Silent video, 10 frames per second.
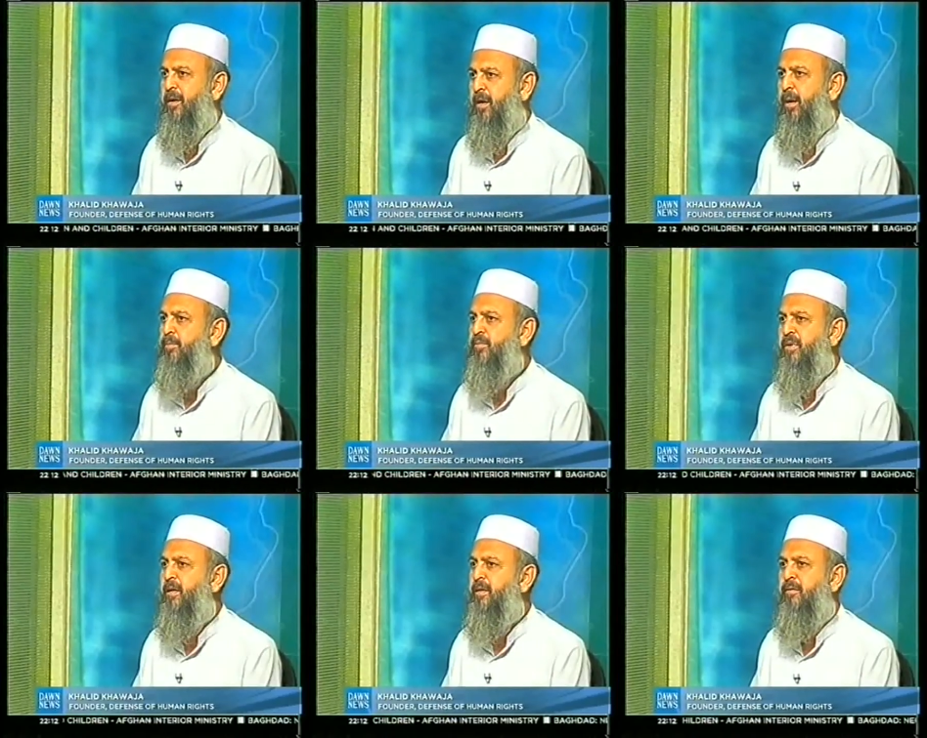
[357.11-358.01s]
comes
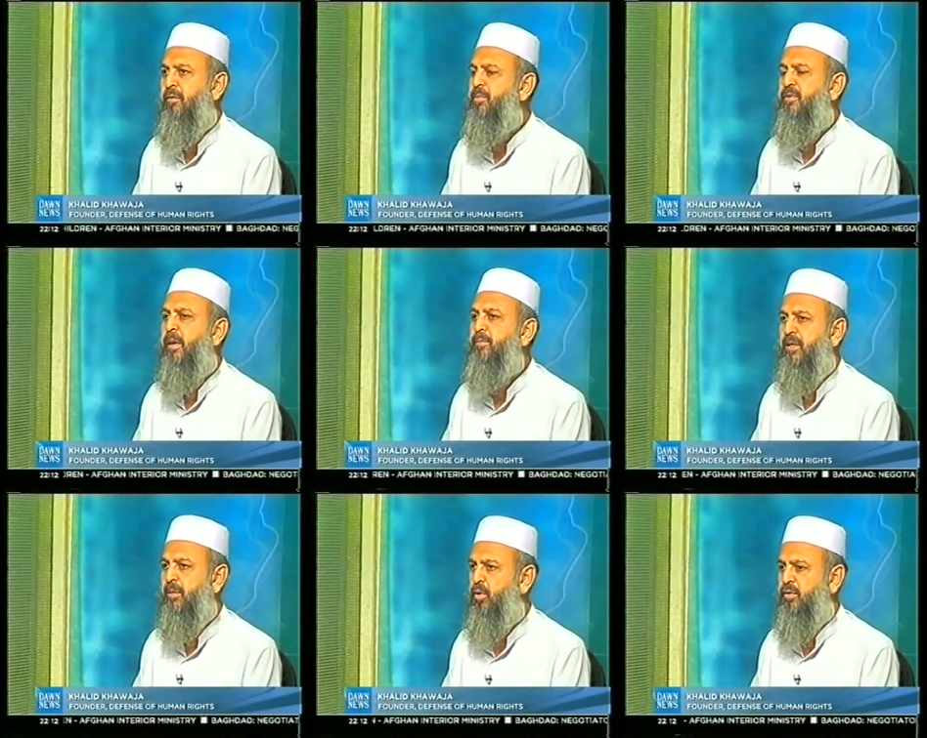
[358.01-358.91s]
and there will be
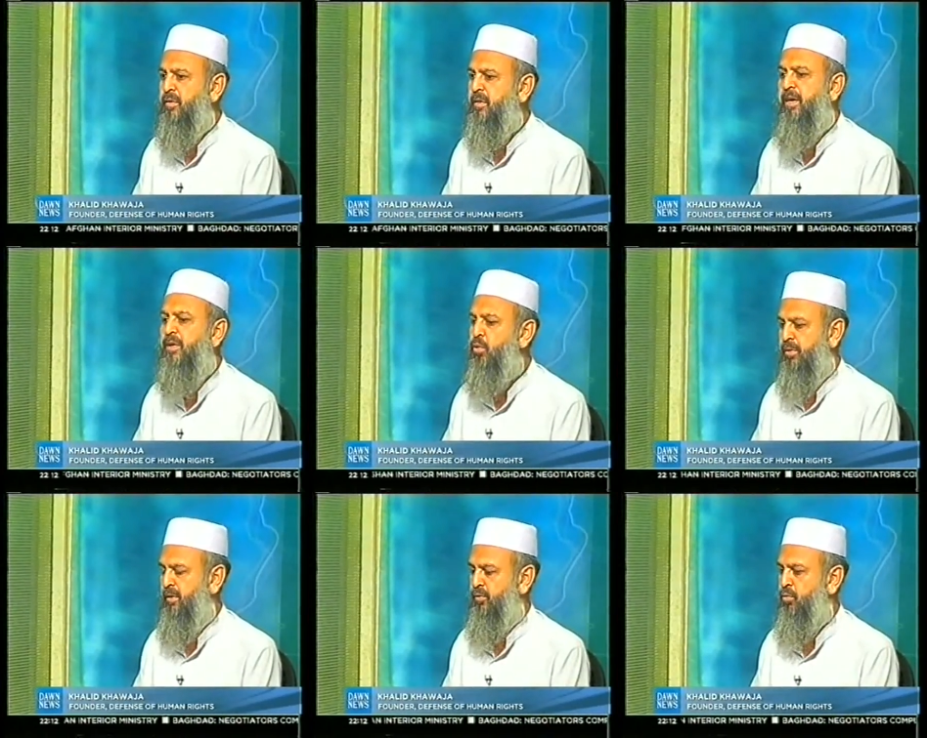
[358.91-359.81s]
something positive, I don't
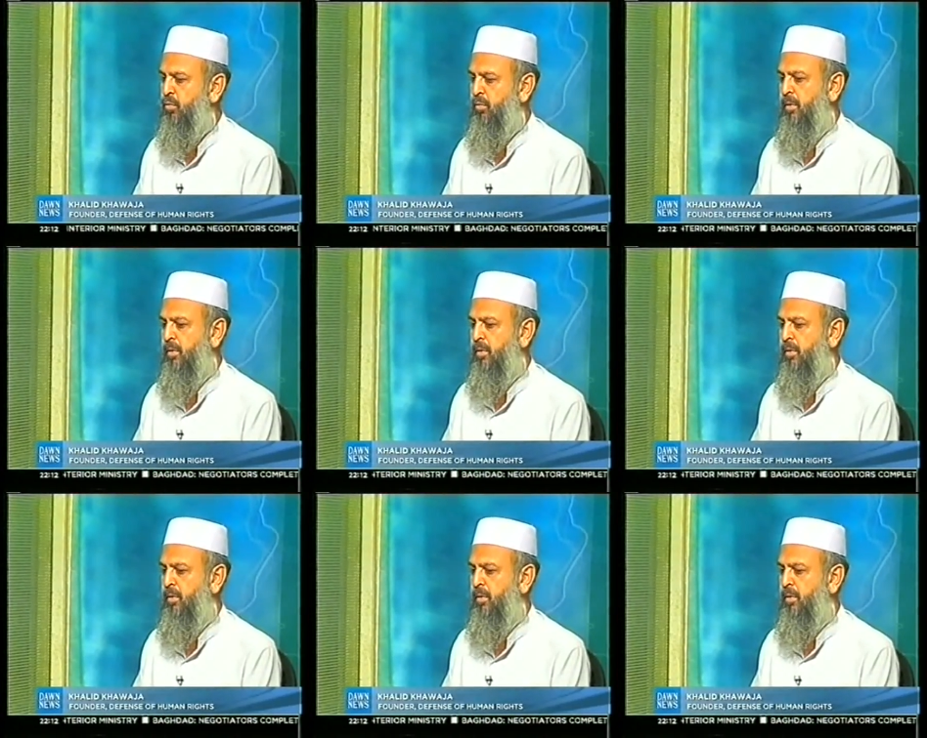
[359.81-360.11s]
think so.